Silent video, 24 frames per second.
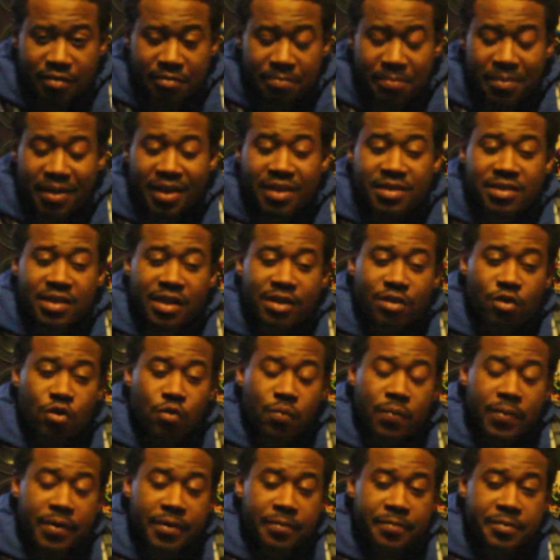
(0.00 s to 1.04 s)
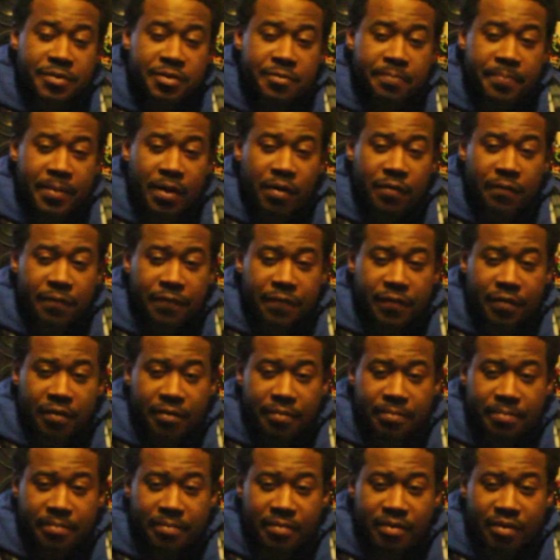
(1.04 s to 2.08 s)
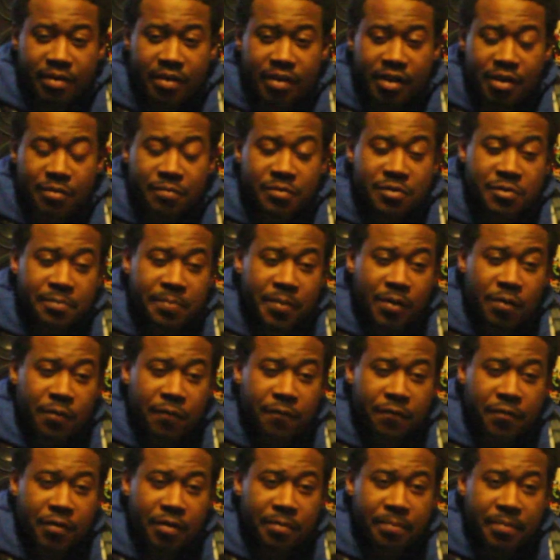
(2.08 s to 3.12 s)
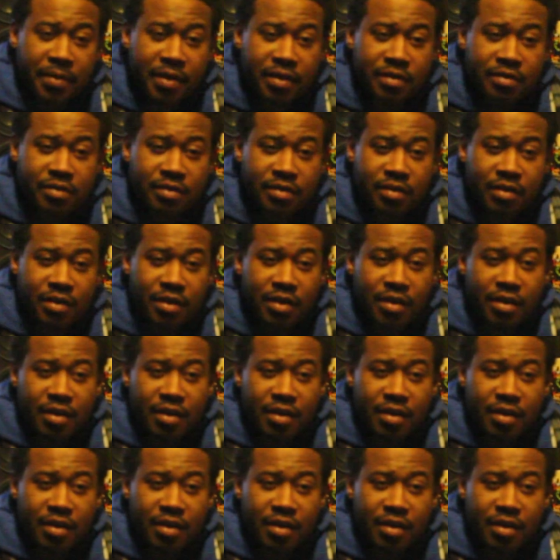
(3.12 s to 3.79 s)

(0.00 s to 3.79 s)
Because I know where it was built from. It was built from in